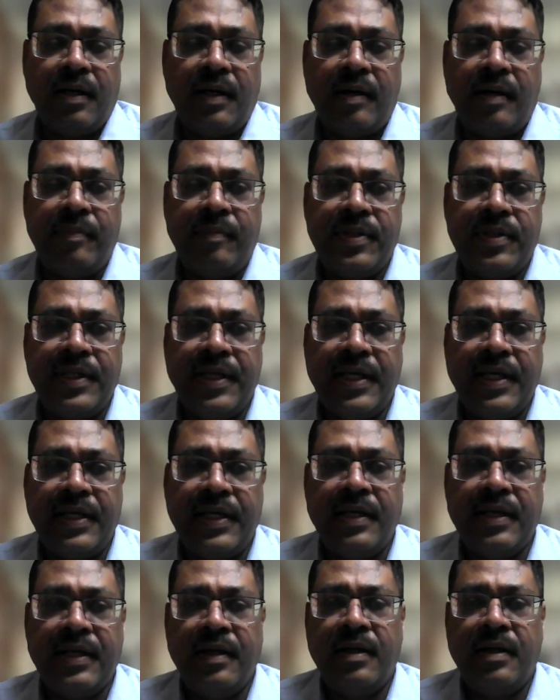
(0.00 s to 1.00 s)
Abhishek,
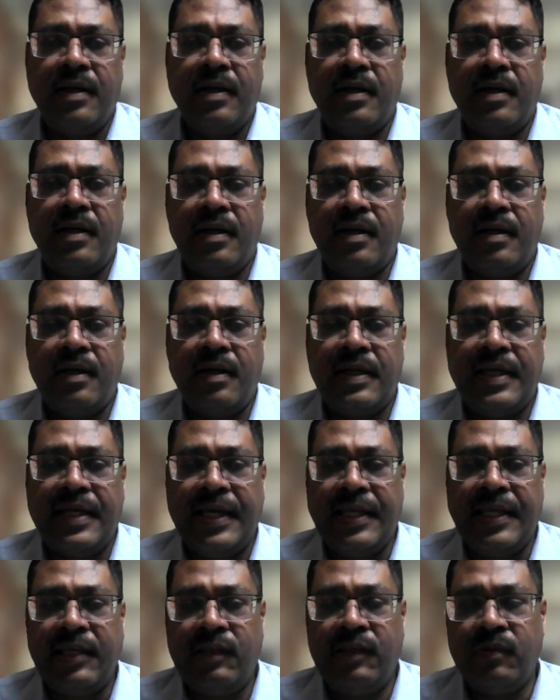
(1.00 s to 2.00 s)

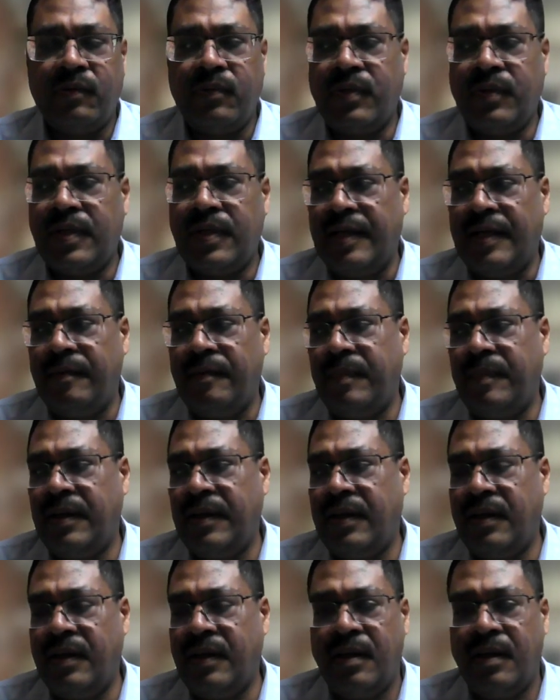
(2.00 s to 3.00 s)
can you tell
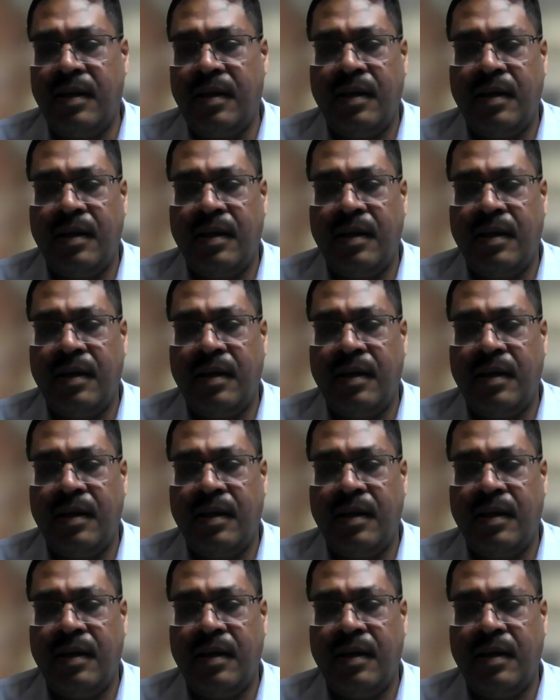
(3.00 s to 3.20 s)
me